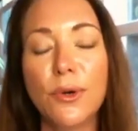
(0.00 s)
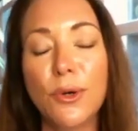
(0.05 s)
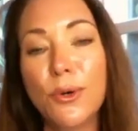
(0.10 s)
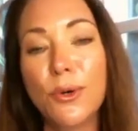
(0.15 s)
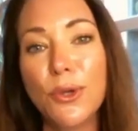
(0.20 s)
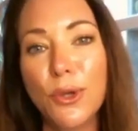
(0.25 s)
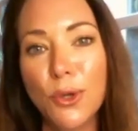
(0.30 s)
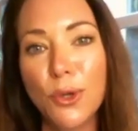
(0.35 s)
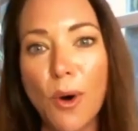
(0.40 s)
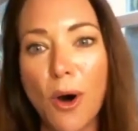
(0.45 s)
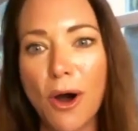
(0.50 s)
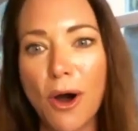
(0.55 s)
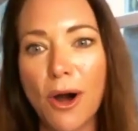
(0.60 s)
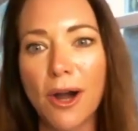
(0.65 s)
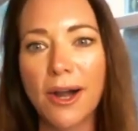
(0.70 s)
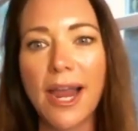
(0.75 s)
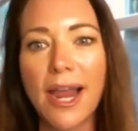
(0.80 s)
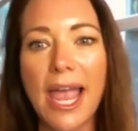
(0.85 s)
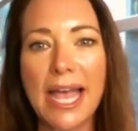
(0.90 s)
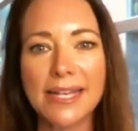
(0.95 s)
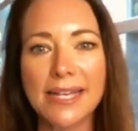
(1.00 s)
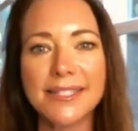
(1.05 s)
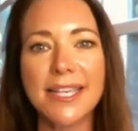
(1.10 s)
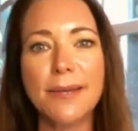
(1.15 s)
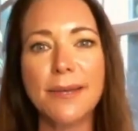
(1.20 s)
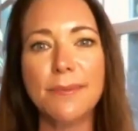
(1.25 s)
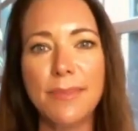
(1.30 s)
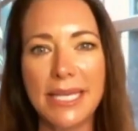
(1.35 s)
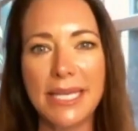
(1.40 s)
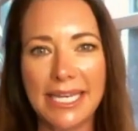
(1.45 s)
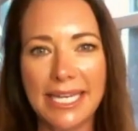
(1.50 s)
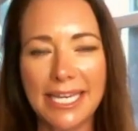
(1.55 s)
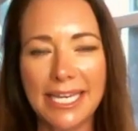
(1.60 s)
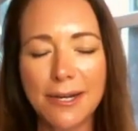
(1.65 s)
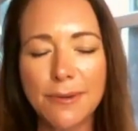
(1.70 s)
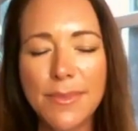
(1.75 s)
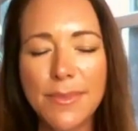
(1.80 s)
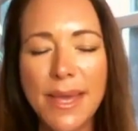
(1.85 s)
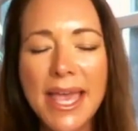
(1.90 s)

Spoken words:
who you are as a medium.